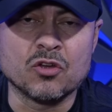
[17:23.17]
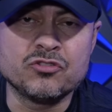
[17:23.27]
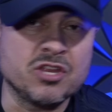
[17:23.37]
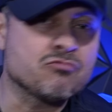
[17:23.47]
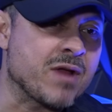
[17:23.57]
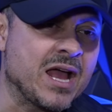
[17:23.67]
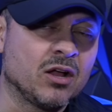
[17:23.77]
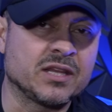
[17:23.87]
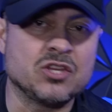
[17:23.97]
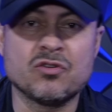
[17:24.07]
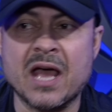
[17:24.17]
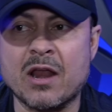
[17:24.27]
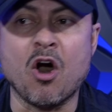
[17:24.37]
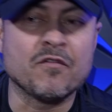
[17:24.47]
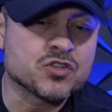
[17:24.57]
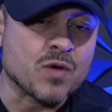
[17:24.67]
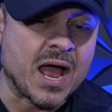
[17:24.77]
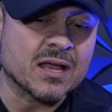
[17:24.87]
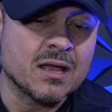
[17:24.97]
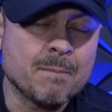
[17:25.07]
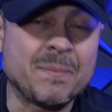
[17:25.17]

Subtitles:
derailed and you got off track.